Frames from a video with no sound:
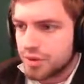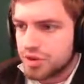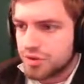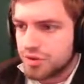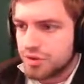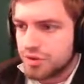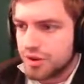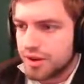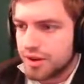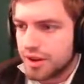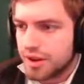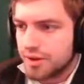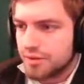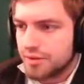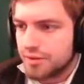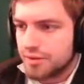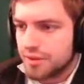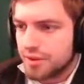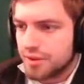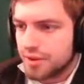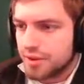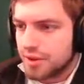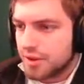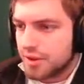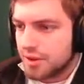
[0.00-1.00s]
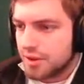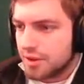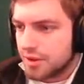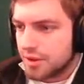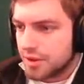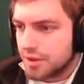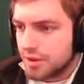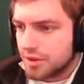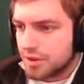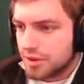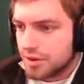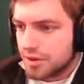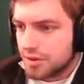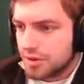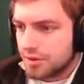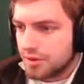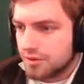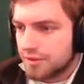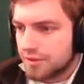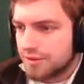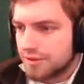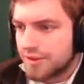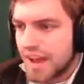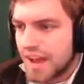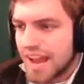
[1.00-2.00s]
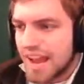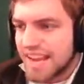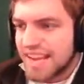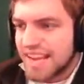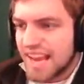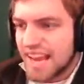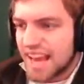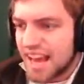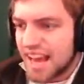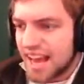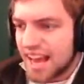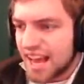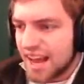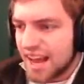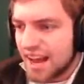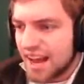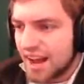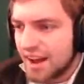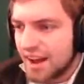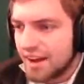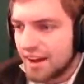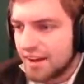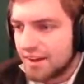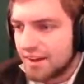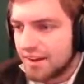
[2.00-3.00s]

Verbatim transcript: Where's your friend at? Fire!